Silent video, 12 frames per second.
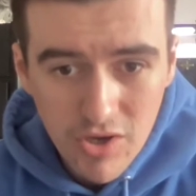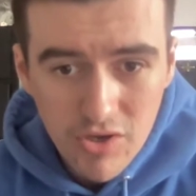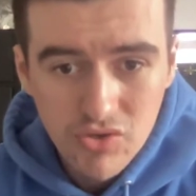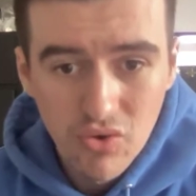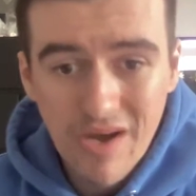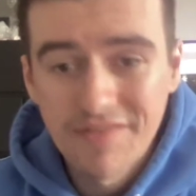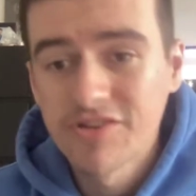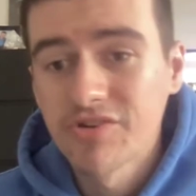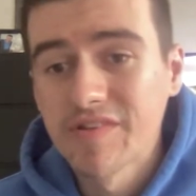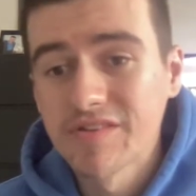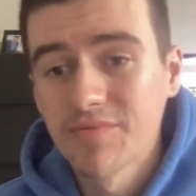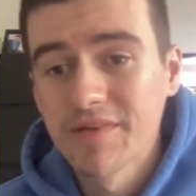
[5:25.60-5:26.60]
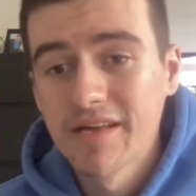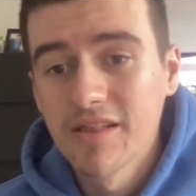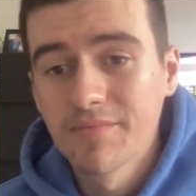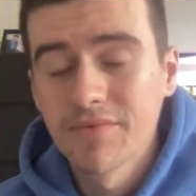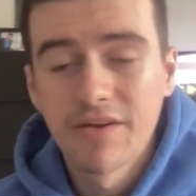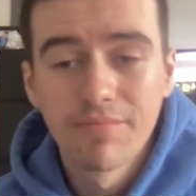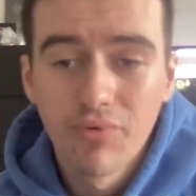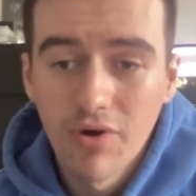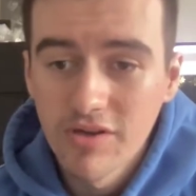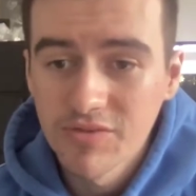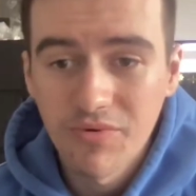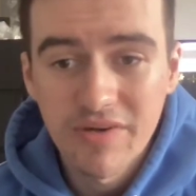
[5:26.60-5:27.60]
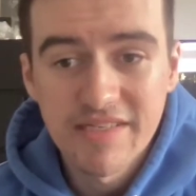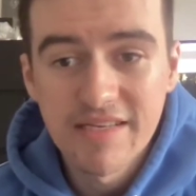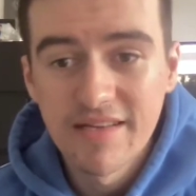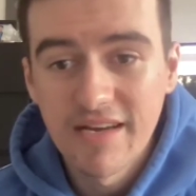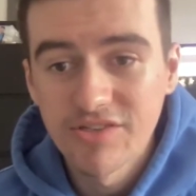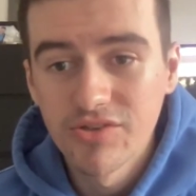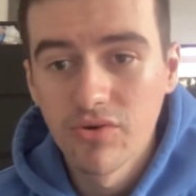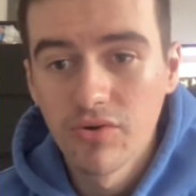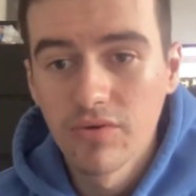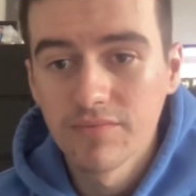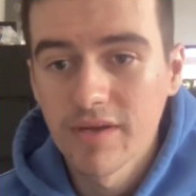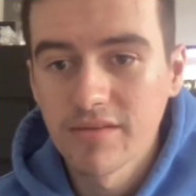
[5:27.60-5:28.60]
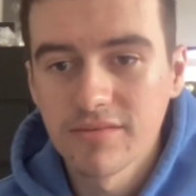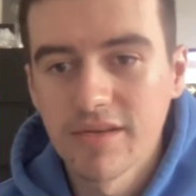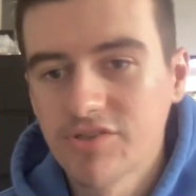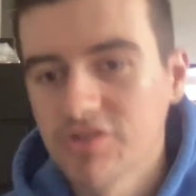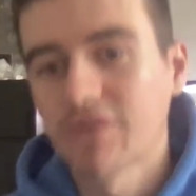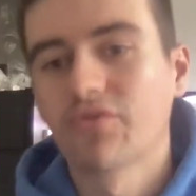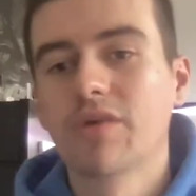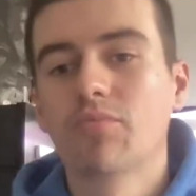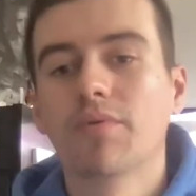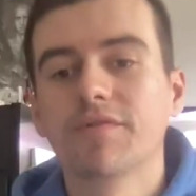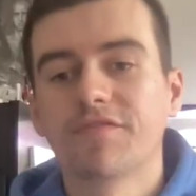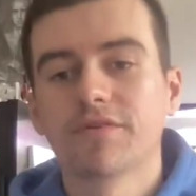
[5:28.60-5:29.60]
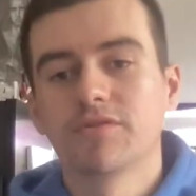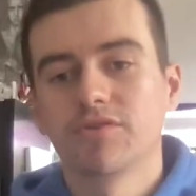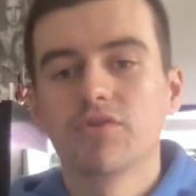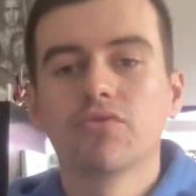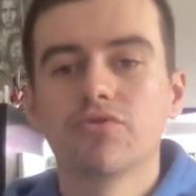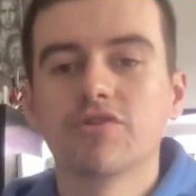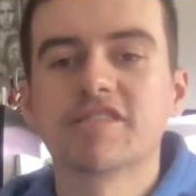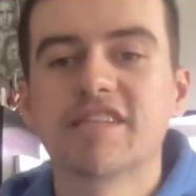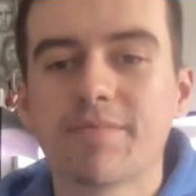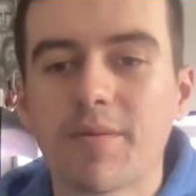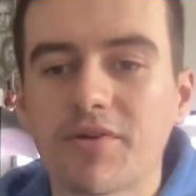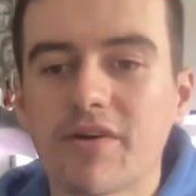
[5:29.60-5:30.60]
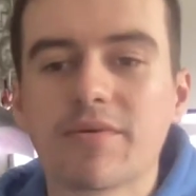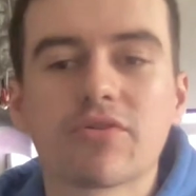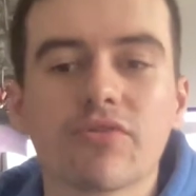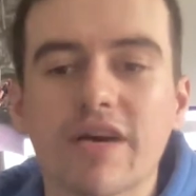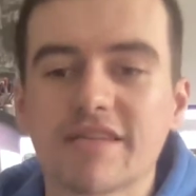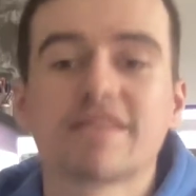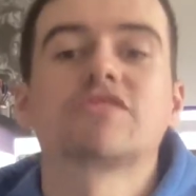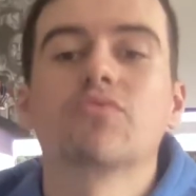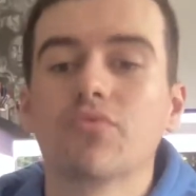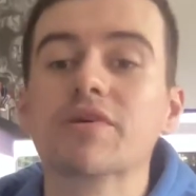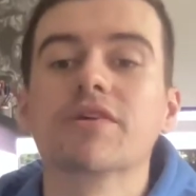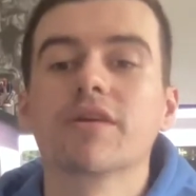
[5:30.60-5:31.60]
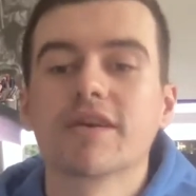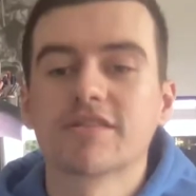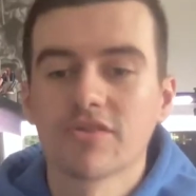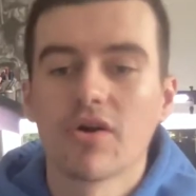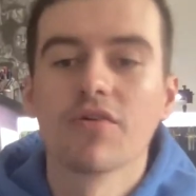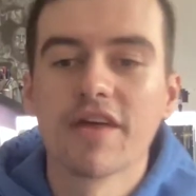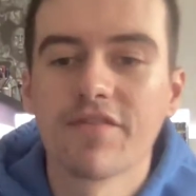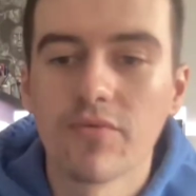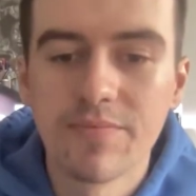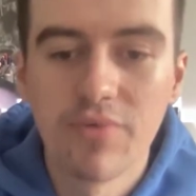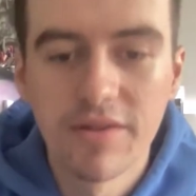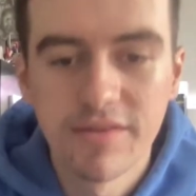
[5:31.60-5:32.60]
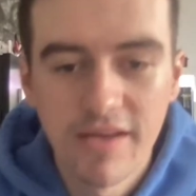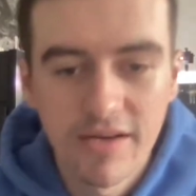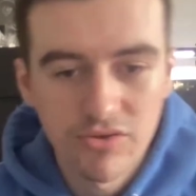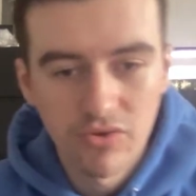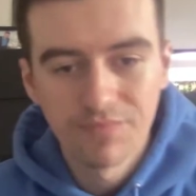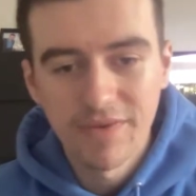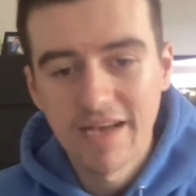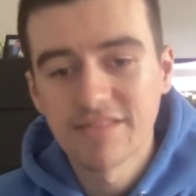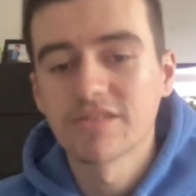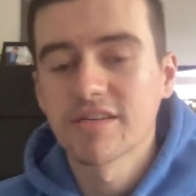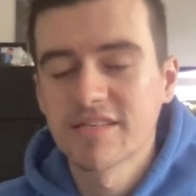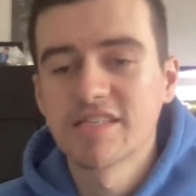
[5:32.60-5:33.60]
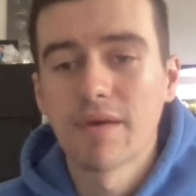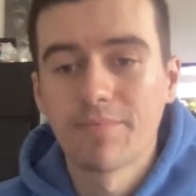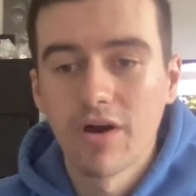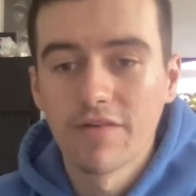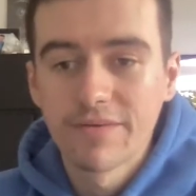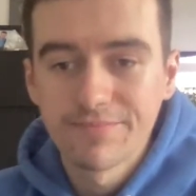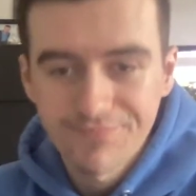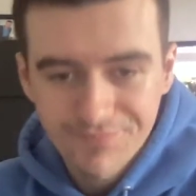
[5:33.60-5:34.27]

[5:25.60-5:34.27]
So industry leaders will be there, your employers will be able to see this. It's just a really moment for you to step up in the way and go, this is what we done, this is all the effort we put into it. So it's nice to be a part of